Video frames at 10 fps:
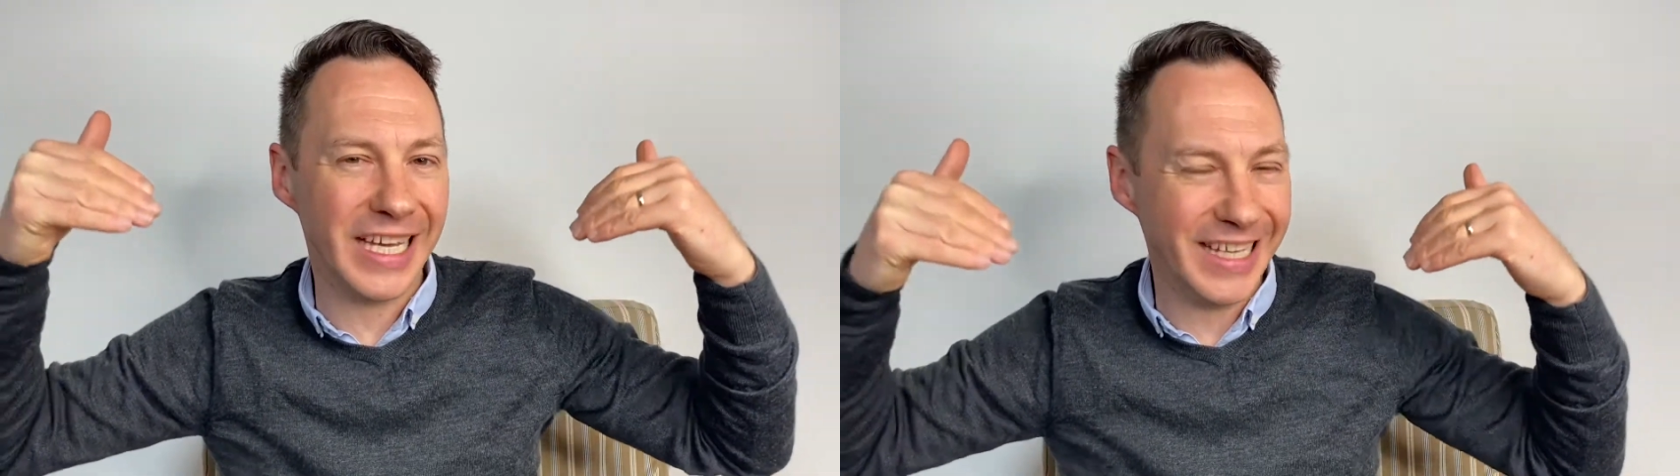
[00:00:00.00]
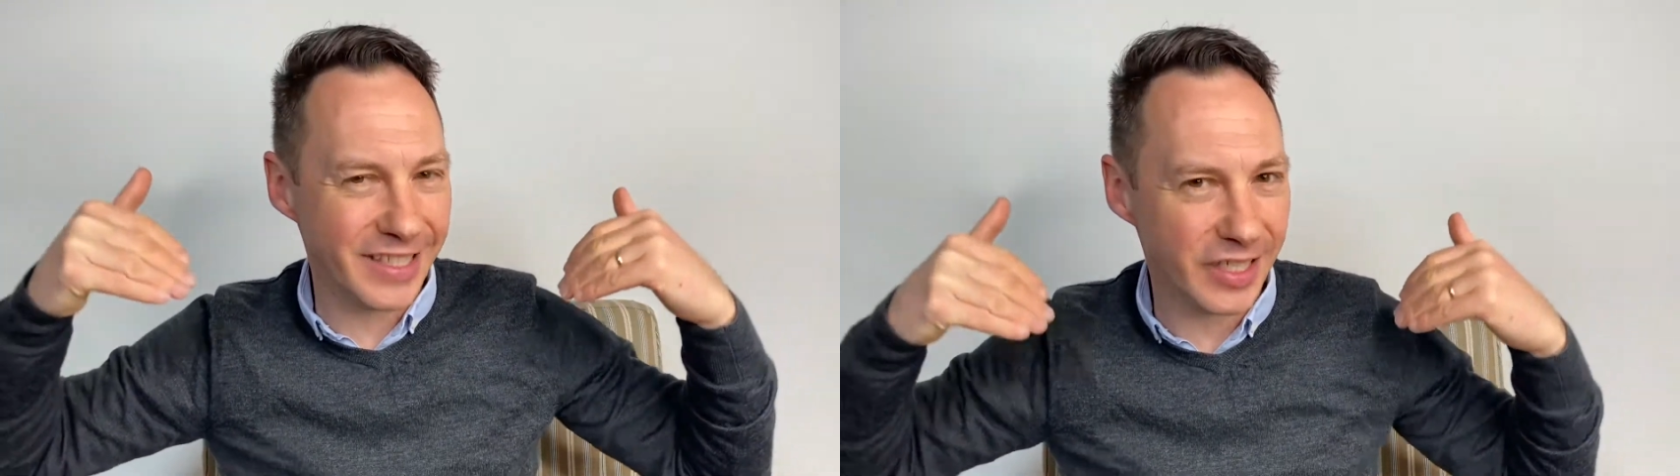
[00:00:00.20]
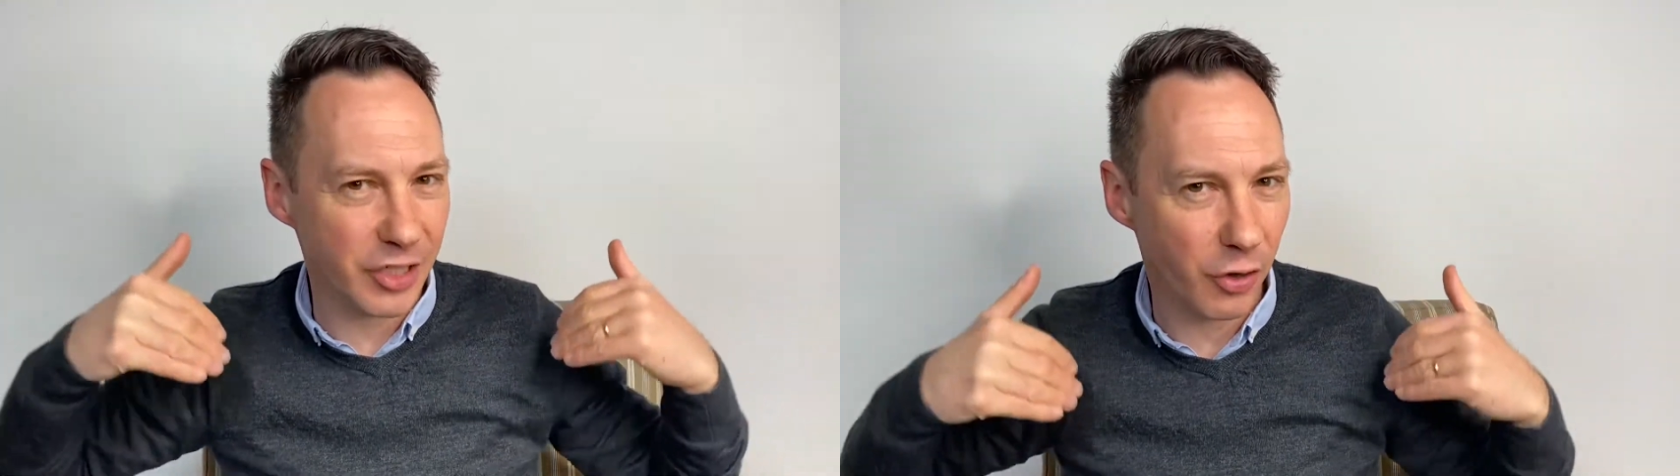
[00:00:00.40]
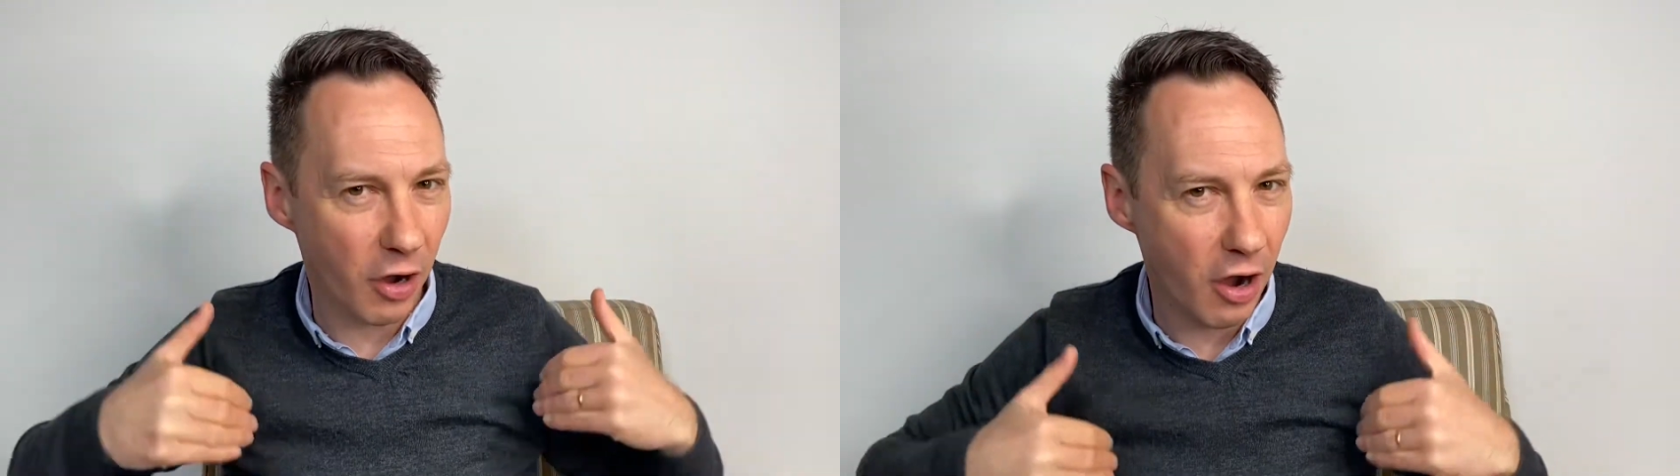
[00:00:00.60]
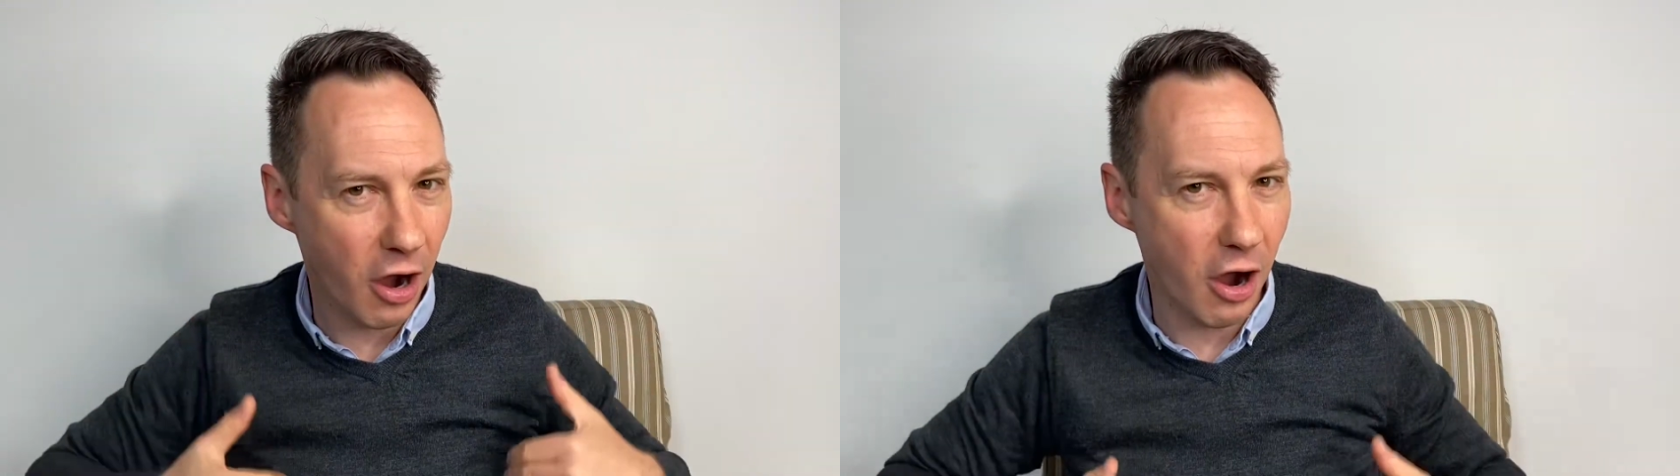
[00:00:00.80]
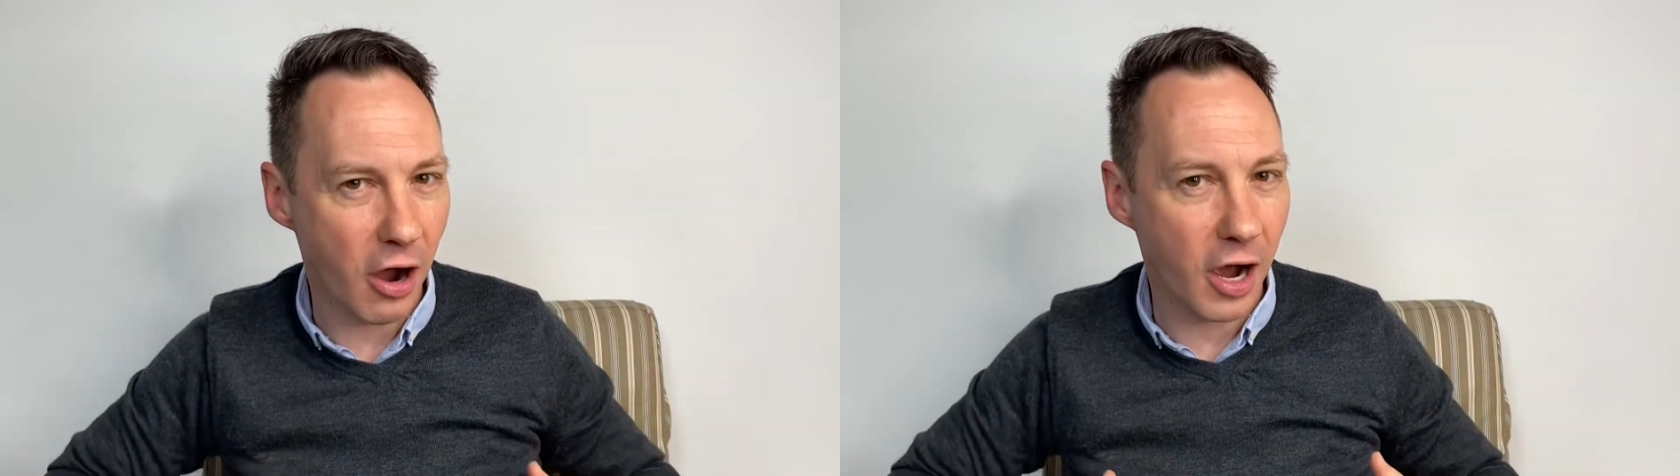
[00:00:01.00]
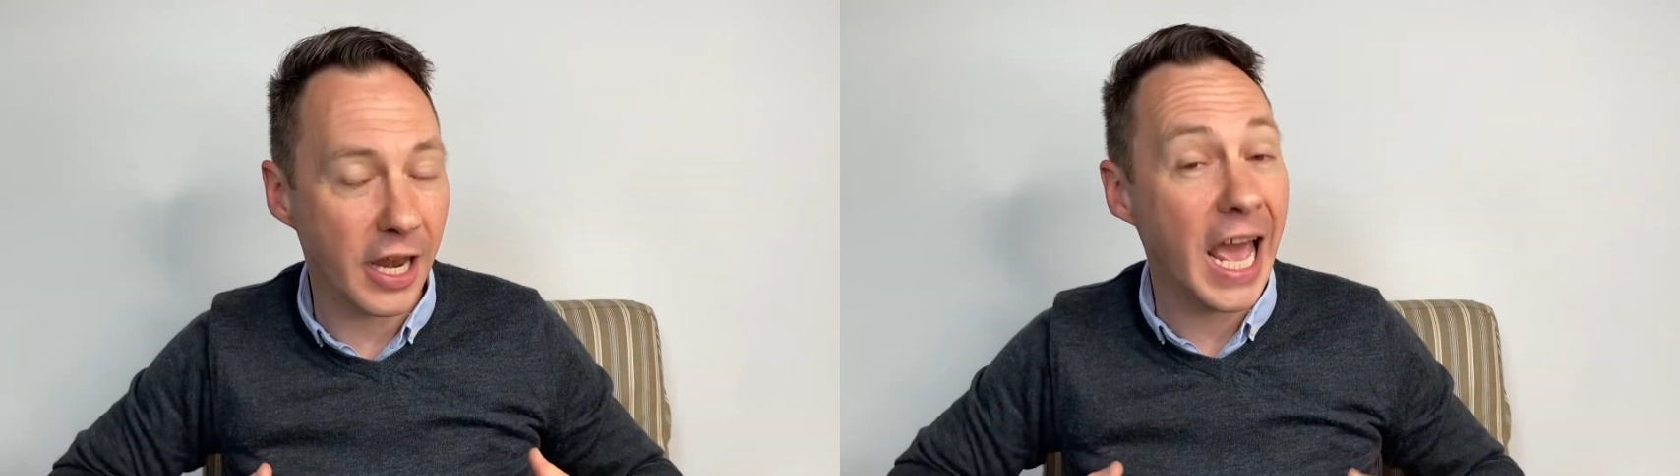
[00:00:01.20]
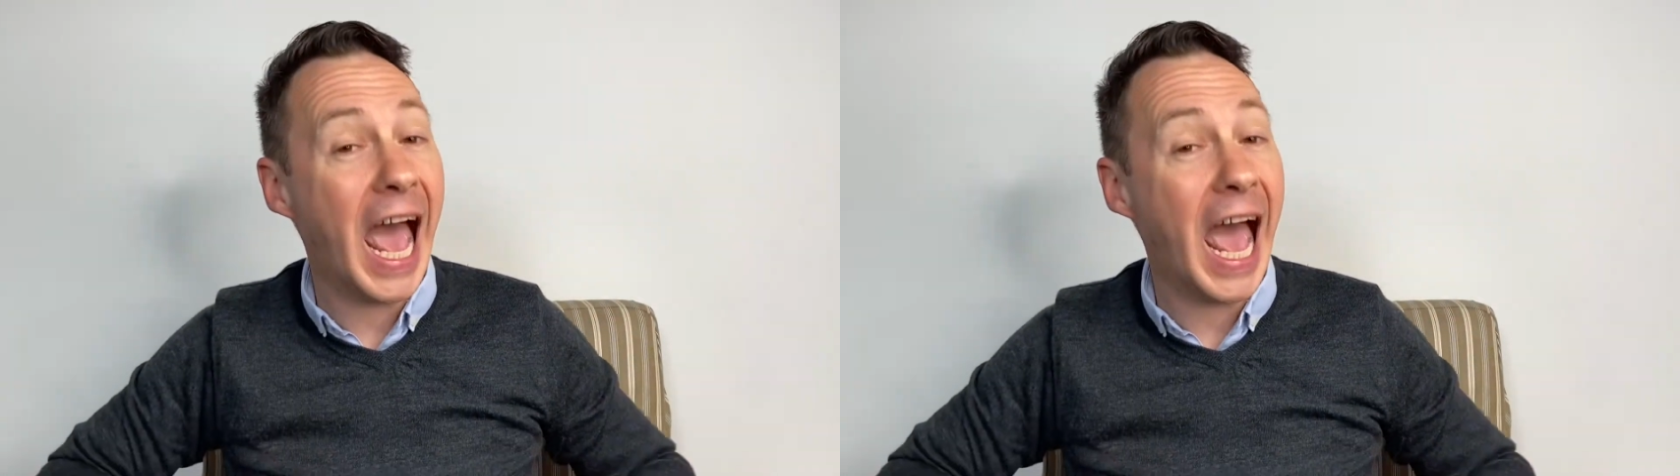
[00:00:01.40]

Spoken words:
into your heart,